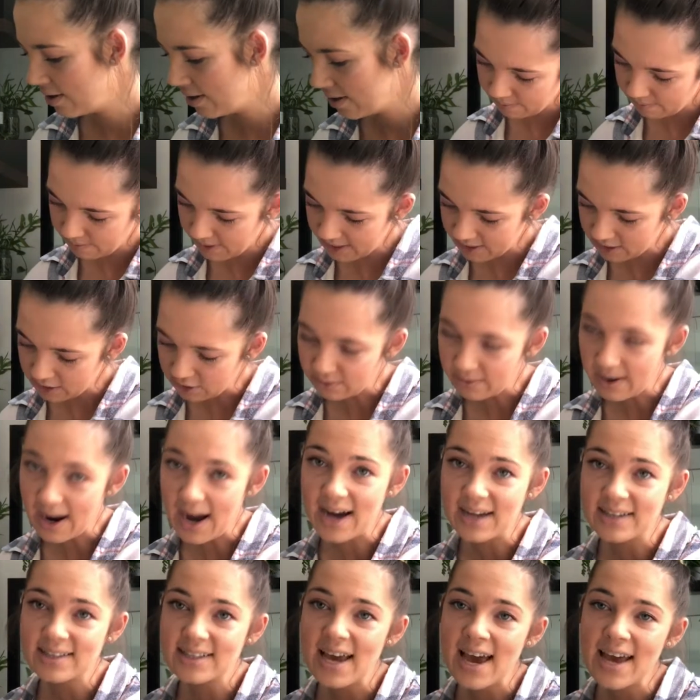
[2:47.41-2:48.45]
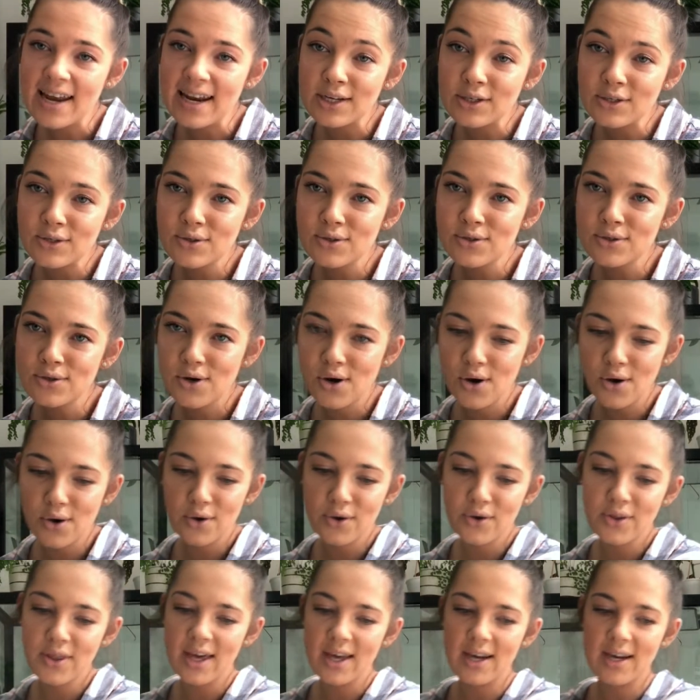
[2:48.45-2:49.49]
mess around. And I do know
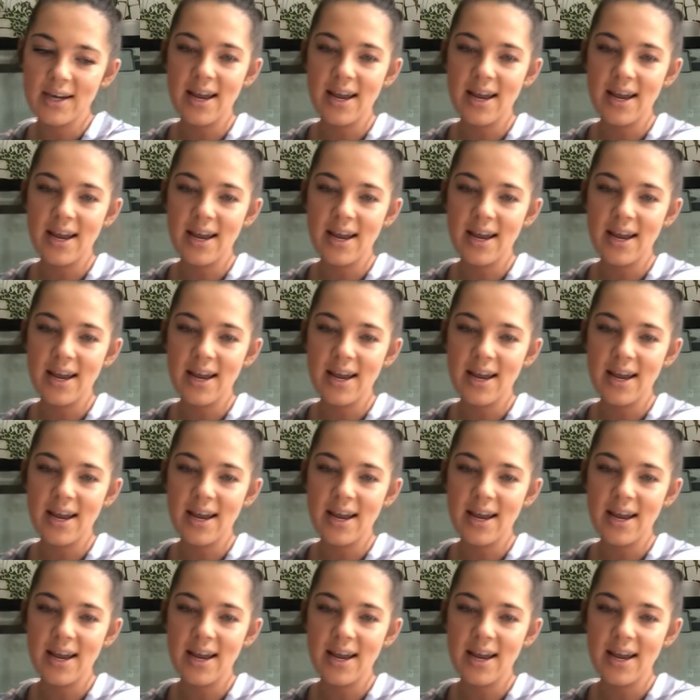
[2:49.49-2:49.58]
that it